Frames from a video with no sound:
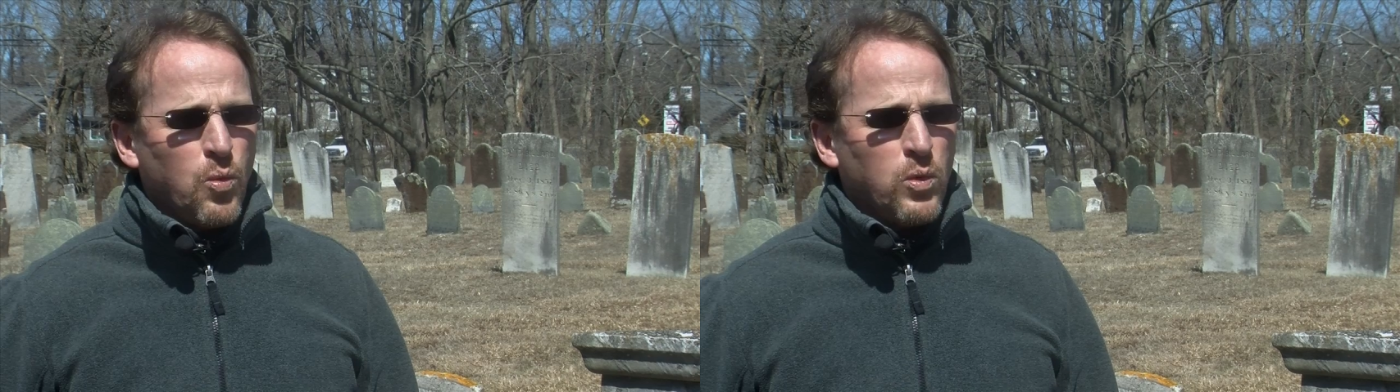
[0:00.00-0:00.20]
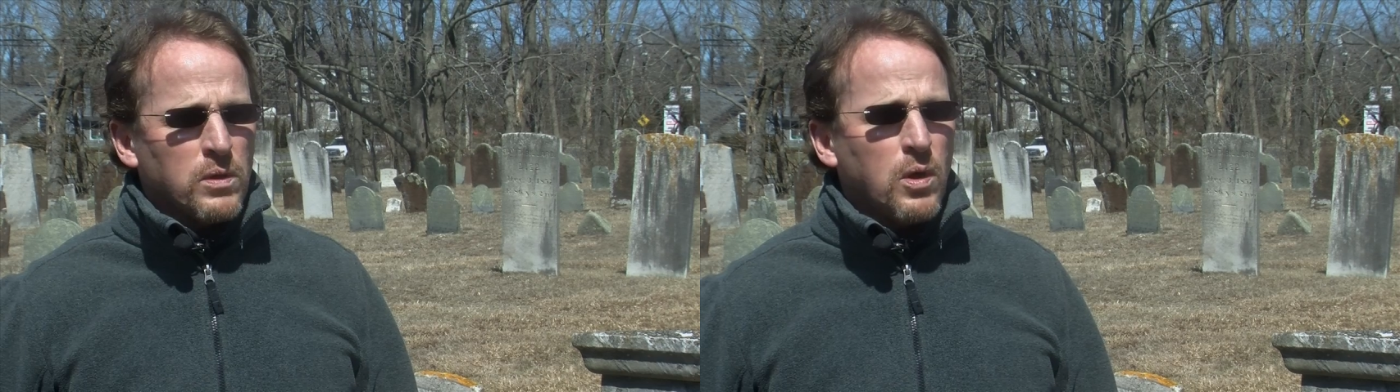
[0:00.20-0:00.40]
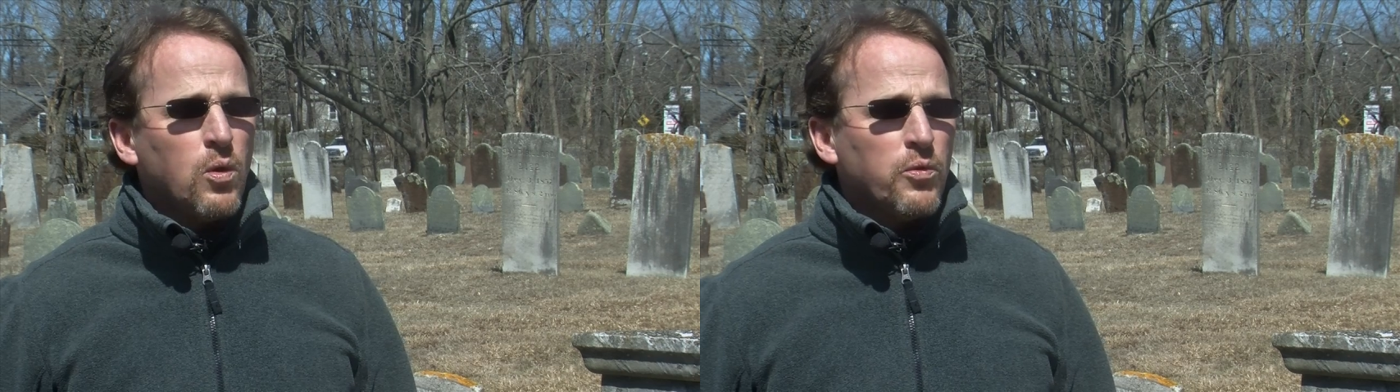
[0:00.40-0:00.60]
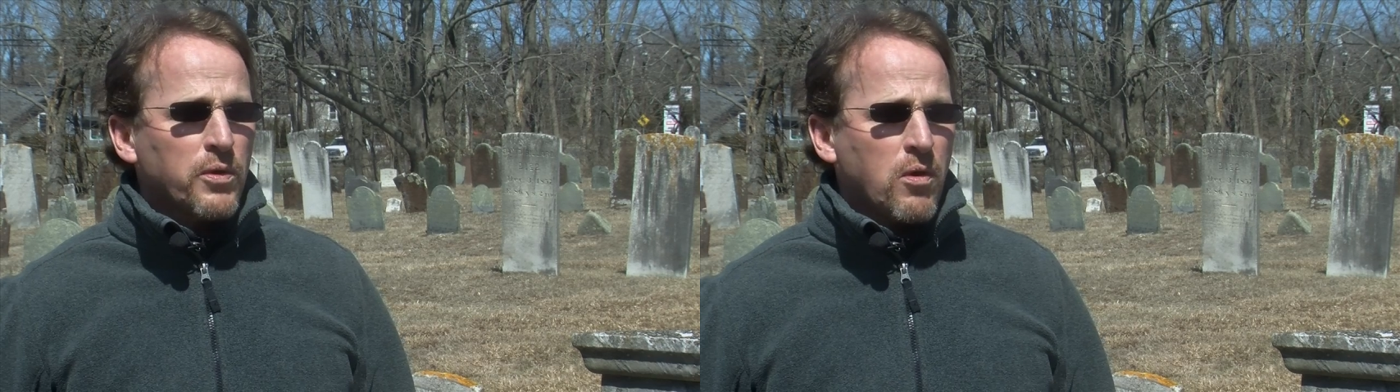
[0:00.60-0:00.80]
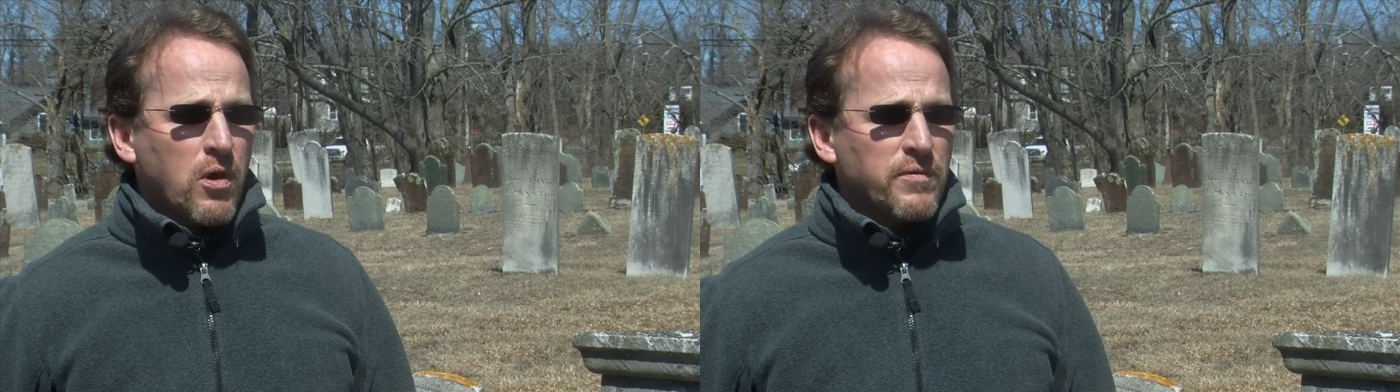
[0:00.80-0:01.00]
will hold
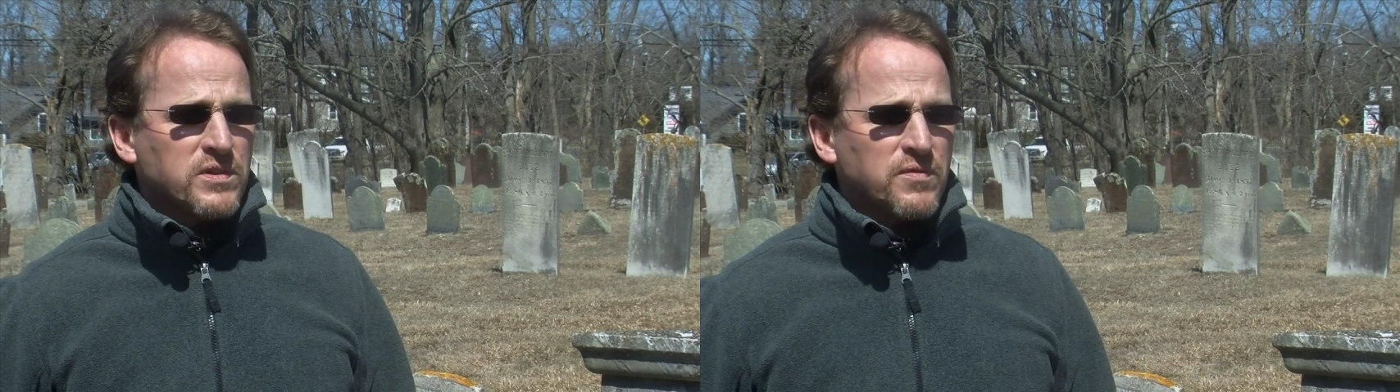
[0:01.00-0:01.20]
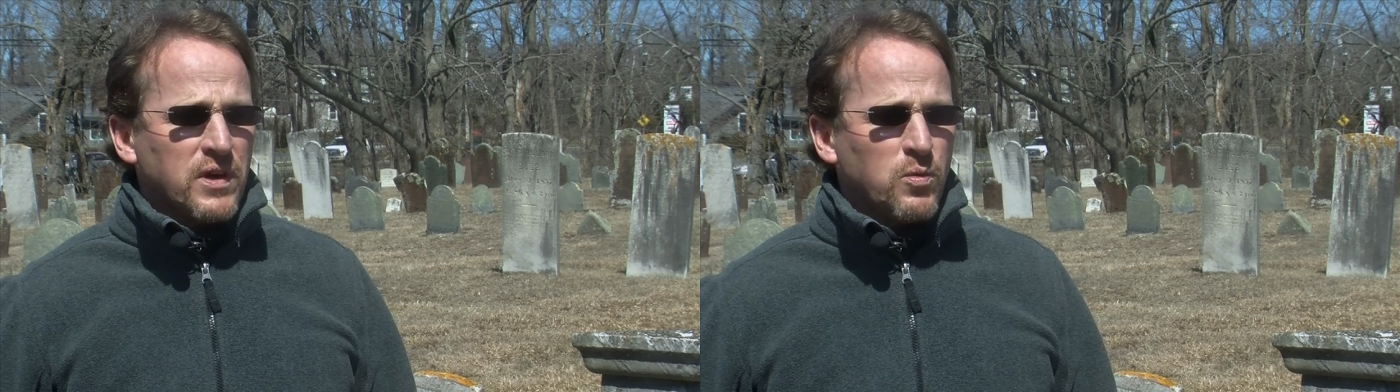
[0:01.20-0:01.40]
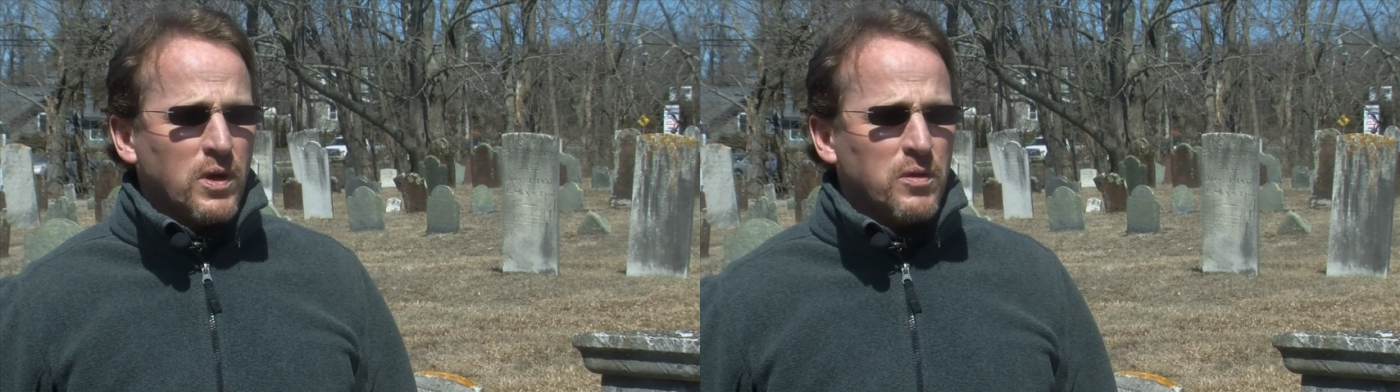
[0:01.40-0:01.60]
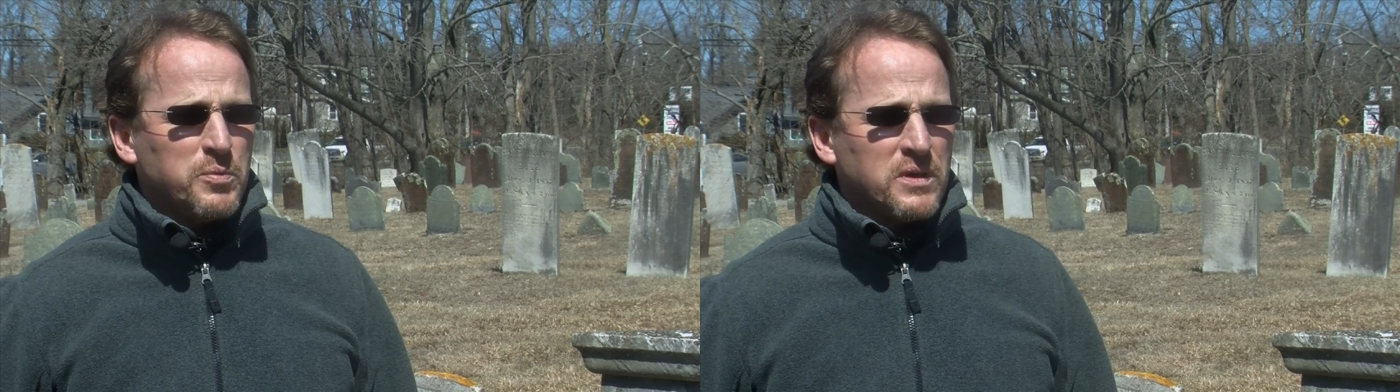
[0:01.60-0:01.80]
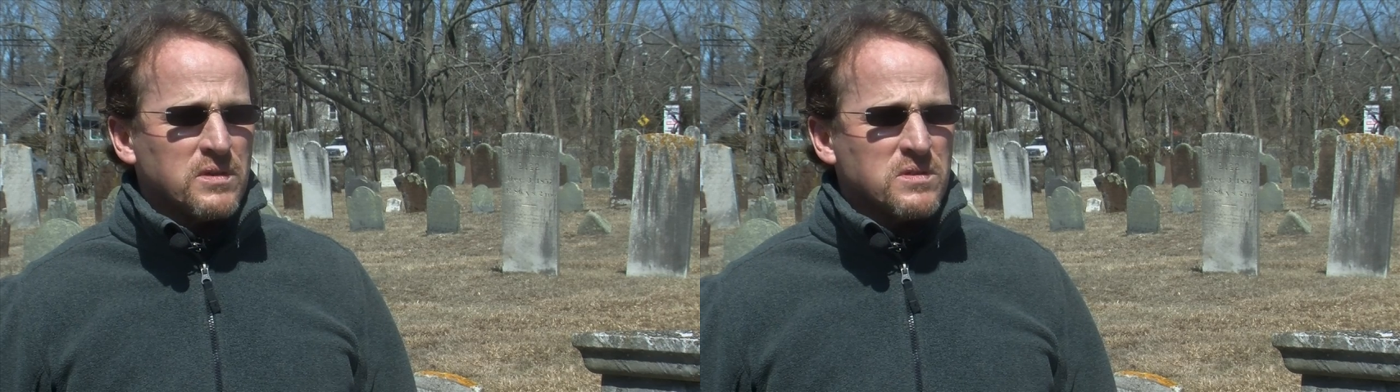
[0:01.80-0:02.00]
their carvings very well
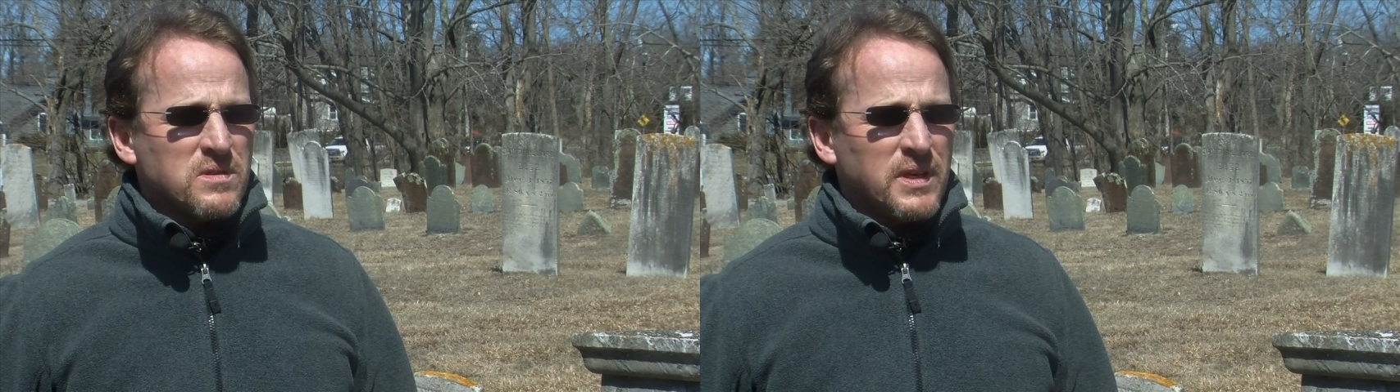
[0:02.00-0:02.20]
because